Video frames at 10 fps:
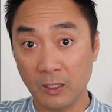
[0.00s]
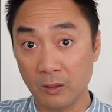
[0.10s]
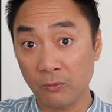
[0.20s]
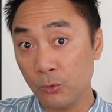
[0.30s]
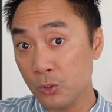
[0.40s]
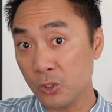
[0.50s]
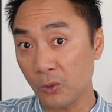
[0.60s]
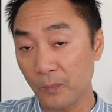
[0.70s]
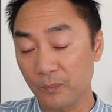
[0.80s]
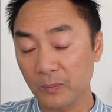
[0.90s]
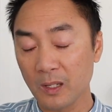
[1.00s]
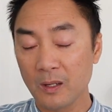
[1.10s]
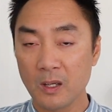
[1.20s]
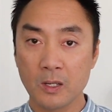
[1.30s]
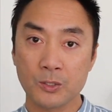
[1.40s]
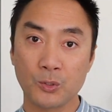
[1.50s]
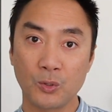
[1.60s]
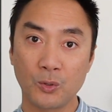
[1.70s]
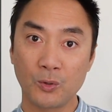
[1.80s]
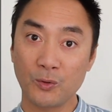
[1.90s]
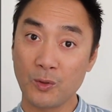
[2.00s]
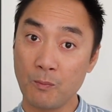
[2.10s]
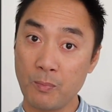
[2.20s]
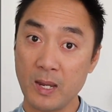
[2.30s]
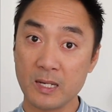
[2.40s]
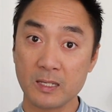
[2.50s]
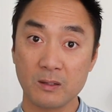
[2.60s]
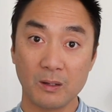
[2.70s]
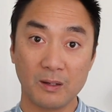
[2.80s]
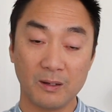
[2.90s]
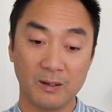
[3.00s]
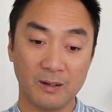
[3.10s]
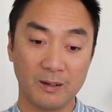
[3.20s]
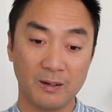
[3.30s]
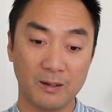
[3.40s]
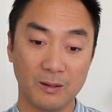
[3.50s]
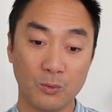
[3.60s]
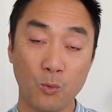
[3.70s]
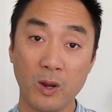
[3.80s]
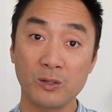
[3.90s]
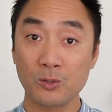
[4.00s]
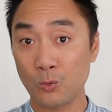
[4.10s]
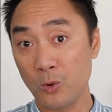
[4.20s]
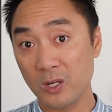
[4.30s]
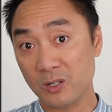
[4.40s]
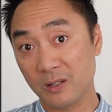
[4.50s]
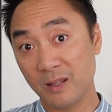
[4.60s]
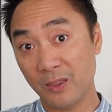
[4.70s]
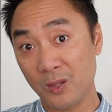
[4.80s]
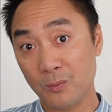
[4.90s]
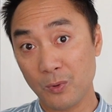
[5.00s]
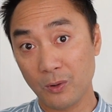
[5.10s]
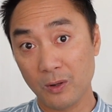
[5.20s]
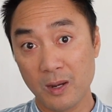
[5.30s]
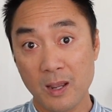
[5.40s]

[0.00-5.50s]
in the future. So the best way to reach that number